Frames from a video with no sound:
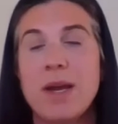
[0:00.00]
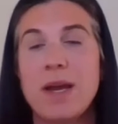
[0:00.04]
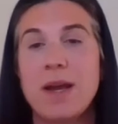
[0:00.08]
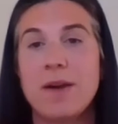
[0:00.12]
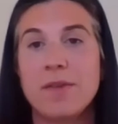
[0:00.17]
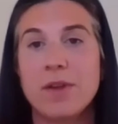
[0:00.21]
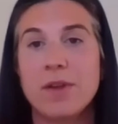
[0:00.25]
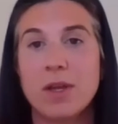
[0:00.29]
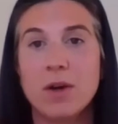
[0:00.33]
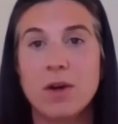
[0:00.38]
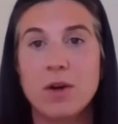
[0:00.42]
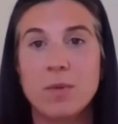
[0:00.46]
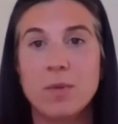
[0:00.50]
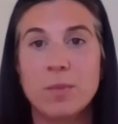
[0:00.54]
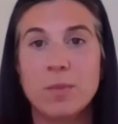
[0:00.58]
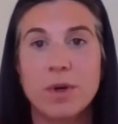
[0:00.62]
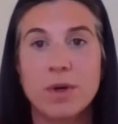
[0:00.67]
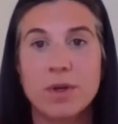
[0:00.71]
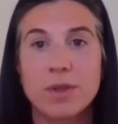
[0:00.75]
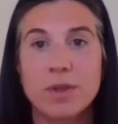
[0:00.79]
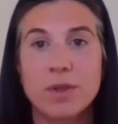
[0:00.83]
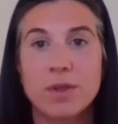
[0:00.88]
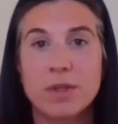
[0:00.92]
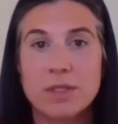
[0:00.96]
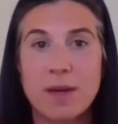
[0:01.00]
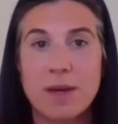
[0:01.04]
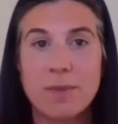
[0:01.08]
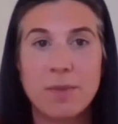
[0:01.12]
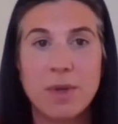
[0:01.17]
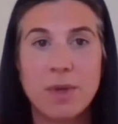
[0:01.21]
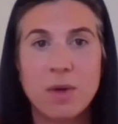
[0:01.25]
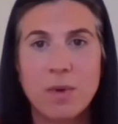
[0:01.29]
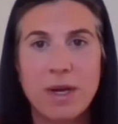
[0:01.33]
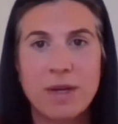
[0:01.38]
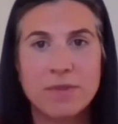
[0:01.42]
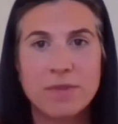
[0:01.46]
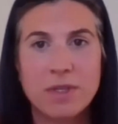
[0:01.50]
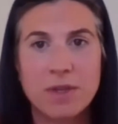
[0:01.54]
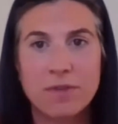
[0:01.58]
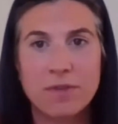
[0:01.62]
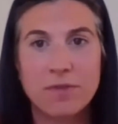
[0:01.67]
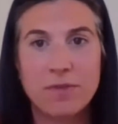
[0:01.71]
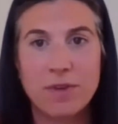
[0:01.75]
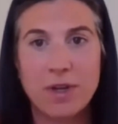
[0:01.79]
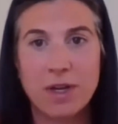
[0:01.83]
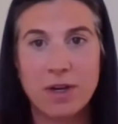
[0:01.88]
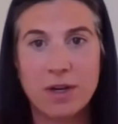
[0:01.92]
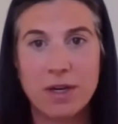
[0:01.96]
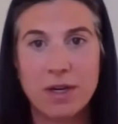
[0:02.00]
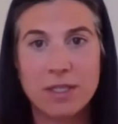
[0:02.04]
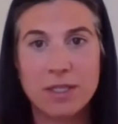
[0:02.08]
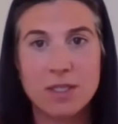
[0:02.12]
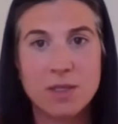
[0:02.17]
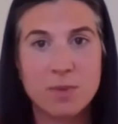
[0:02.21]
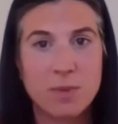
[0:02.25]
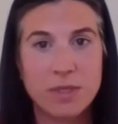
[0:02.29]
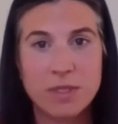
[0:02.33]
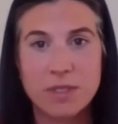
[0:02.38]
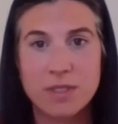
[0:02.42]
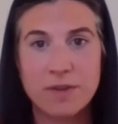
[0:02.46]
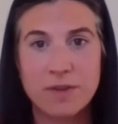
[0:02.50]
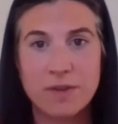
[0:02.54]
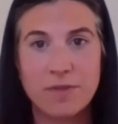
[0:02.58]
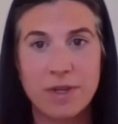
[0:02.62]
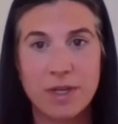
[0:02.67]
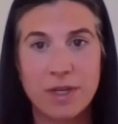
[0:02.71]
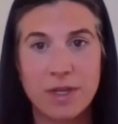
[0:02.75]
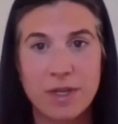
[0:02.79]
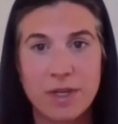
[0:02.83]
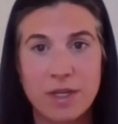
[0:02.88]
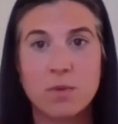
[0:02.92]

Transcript: by having a home birth is that midwives have very specific